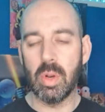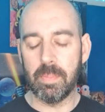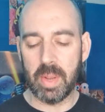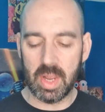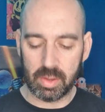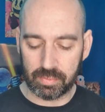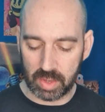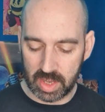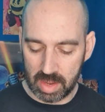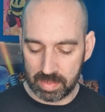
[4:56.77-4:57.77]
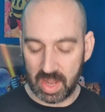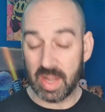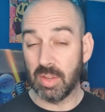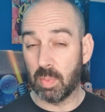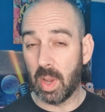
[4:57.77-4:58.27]
it on the PS3 yet, but
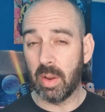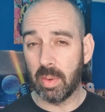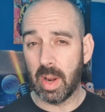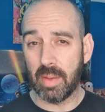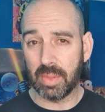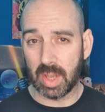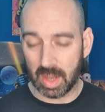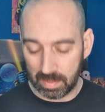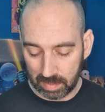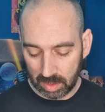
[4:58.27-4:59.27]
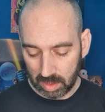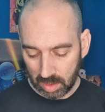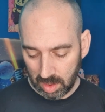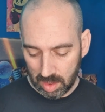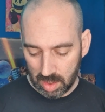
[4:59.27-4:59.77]
that is one I'm going to have to get.
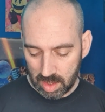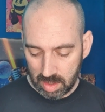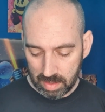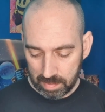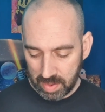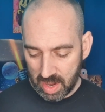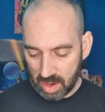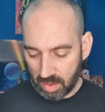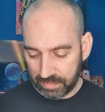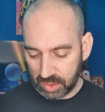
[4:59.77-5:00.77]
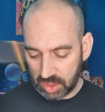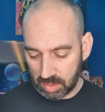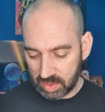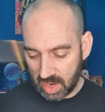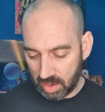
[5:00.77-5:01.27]
But
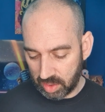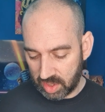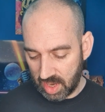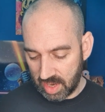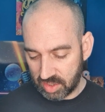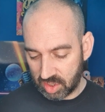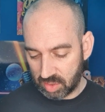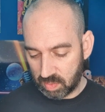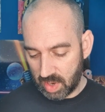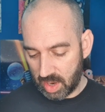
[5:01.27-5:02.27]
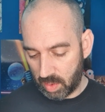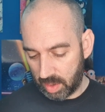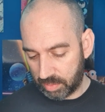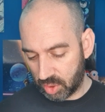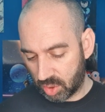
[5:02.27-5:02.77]
obviously it was out on the DS as well.
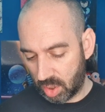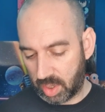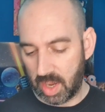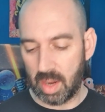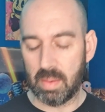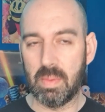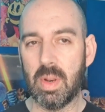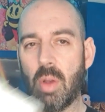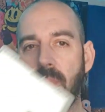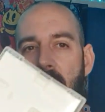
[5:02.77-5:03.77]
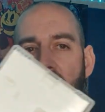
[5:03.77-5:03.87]
And I'm just looking, no